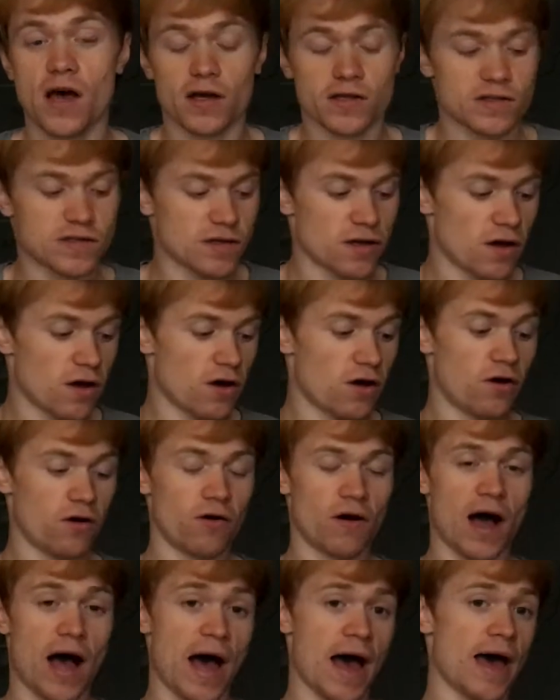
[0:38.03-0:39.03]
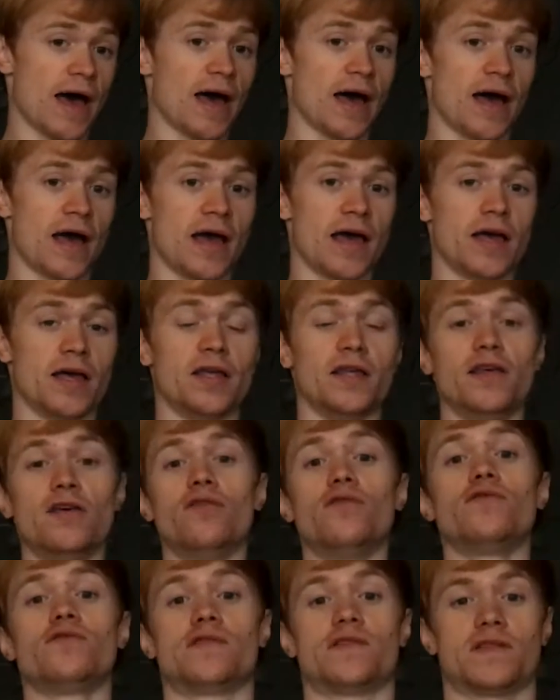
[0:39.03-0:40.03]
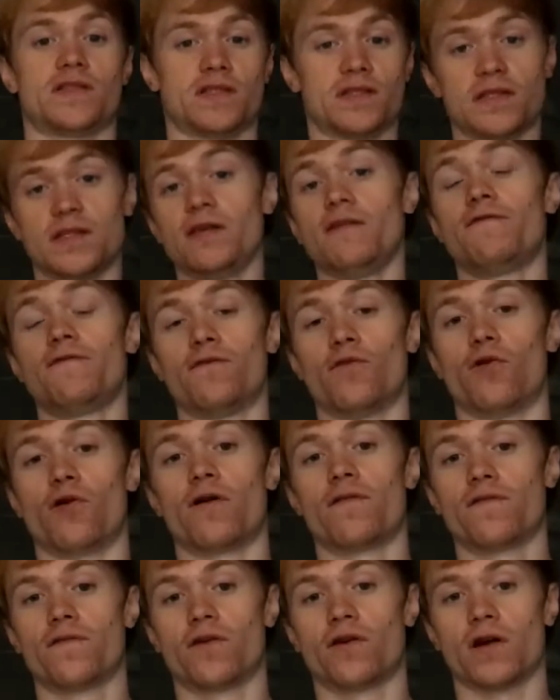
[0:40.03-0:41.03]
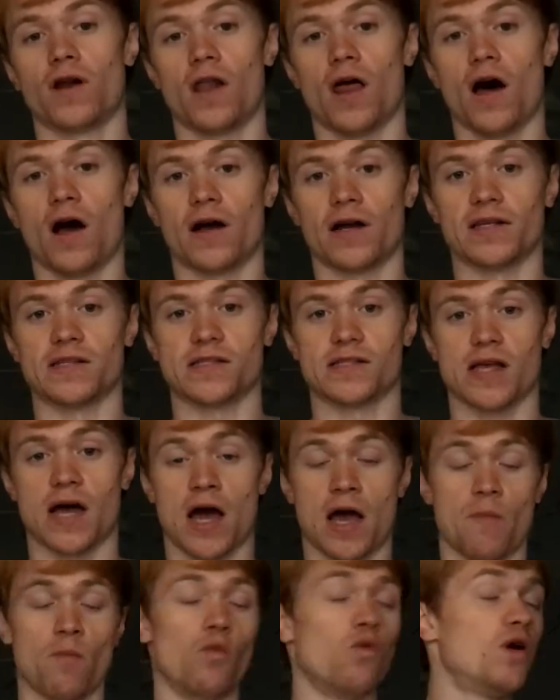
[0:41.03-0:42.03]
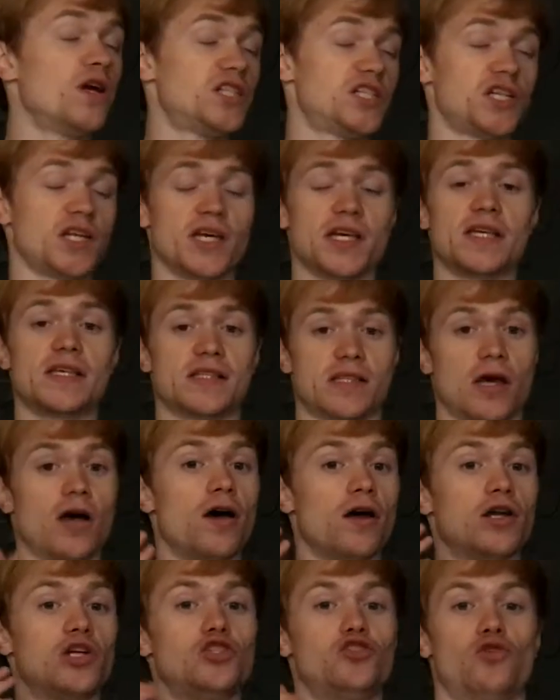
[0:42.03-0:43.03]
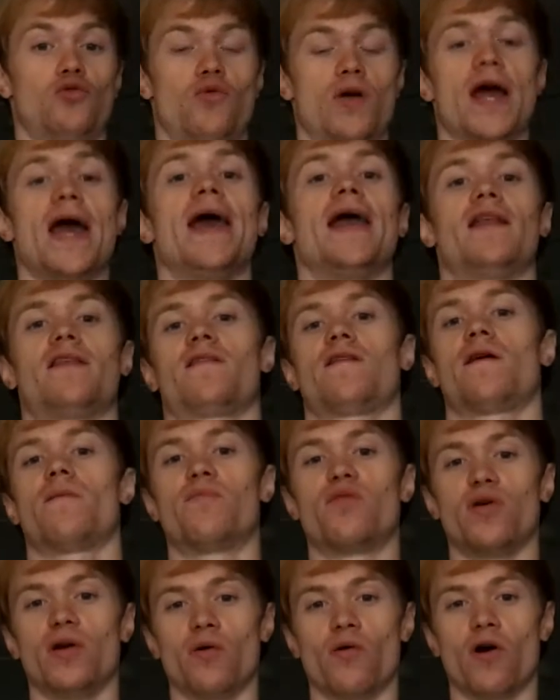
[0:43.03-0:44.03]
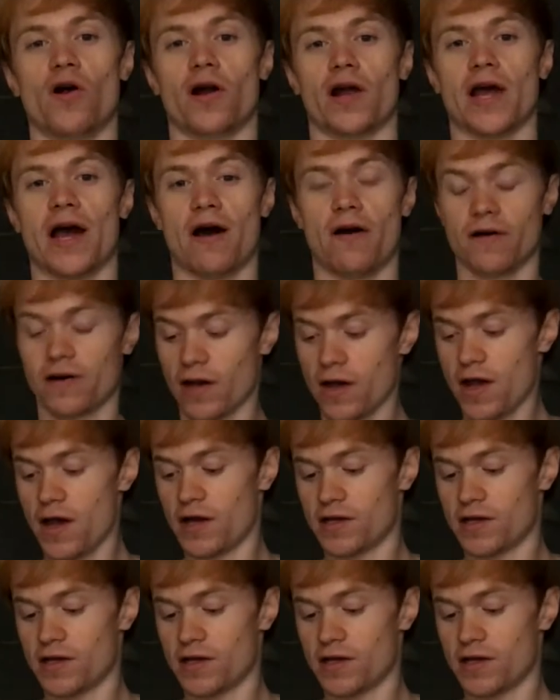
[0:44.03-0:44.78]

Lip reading: So I used C4 for the longest time, which is a great pre-workout.